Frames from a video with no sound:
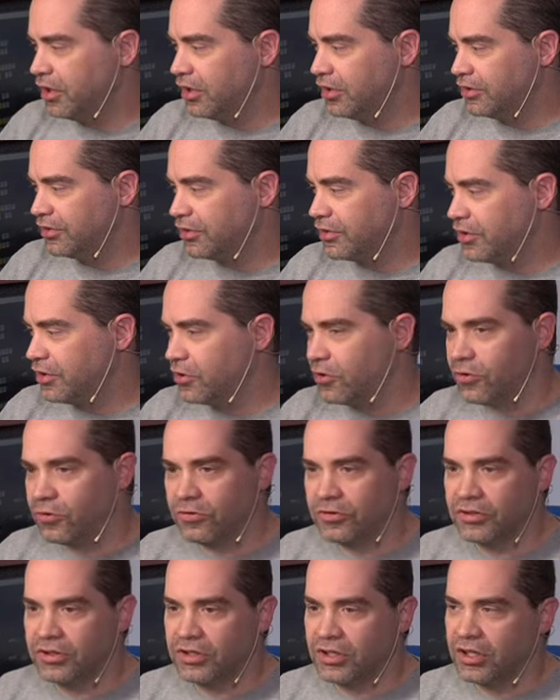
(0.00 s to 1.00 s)
So
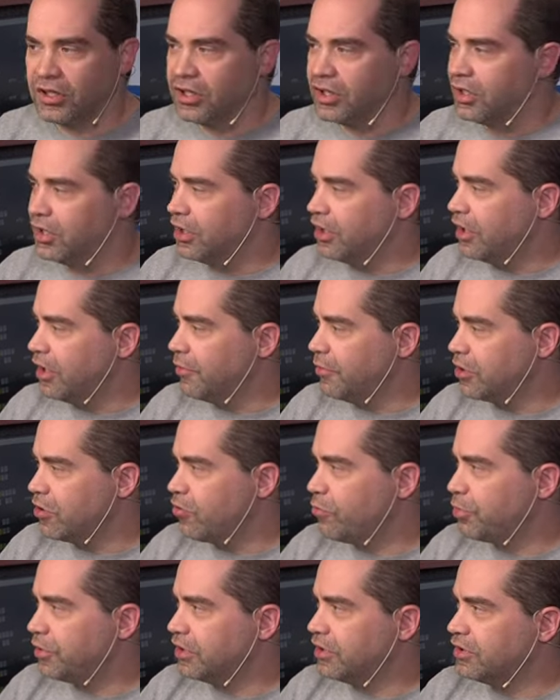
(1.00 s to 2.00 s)
um, I'm gonna
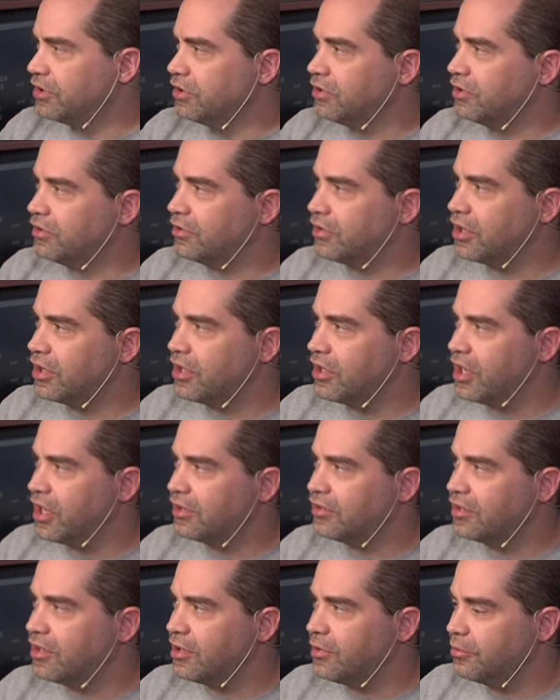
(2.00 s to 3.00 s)
open the
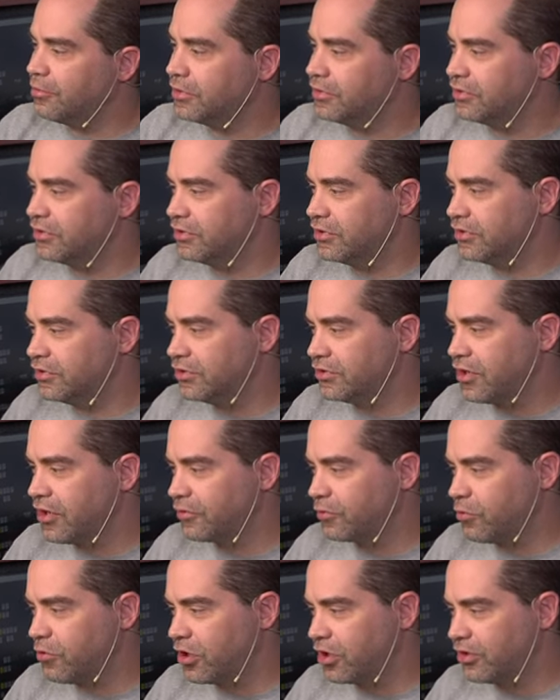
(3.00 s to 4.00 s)
ATEM
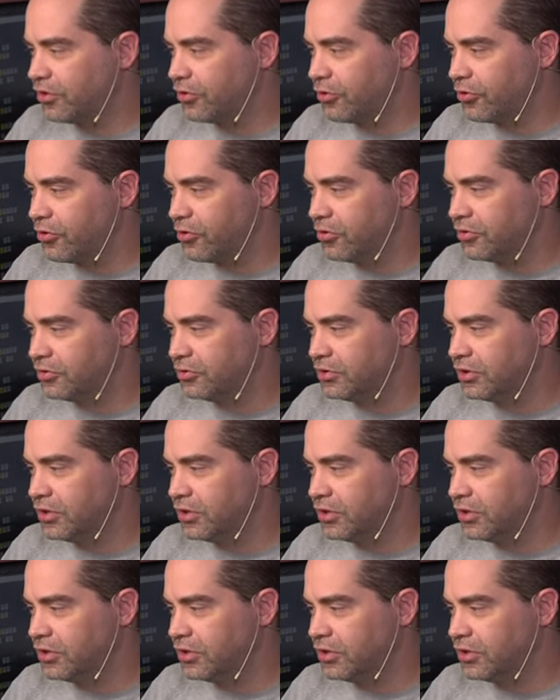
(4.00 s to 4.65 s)
Software Control.